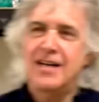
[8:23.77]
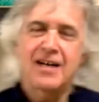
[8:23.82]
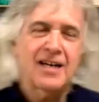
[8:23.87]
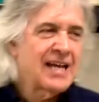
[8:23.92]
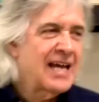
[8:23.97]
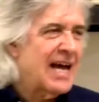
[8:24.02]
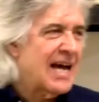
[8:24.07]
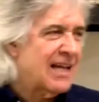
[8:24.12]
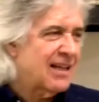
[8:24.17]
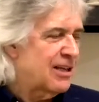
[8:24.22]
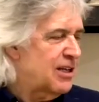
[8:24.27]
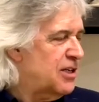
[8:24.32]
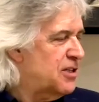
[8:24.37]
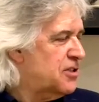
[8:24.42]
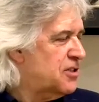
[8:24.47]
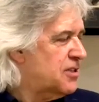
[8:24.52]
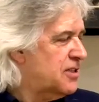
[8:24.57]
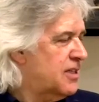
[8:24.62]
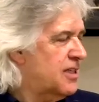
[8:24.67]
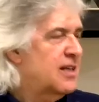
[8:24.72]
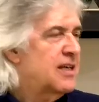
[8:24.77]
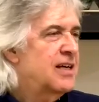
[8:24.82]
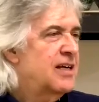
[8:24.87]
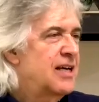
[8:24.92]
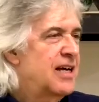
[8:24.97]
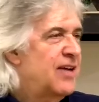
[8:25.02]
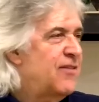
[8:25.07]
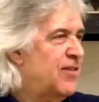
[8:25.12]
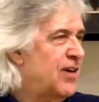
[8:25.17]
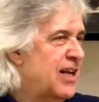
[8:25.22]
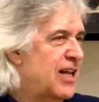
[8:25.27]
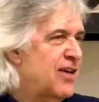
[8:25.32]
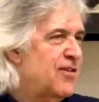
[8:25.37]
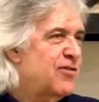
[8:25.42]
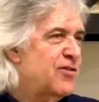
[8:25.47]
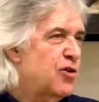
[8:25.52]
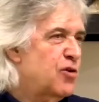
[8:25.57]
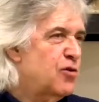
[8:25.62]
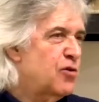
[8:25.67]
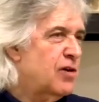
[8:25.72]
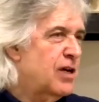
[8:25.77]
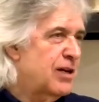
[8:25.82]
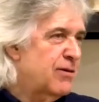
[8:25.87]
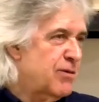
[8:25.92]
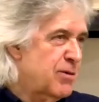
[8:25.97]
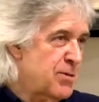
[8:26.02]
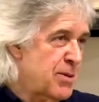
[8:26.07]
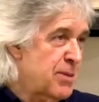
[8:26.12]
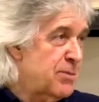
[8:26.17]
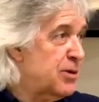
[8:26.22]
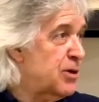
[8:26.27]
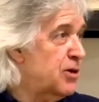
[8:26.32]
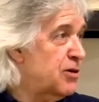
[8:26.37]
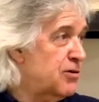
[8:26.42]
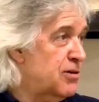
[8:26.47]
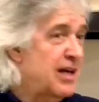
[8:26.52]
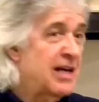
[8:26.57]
A catalyst, if any of you can remember your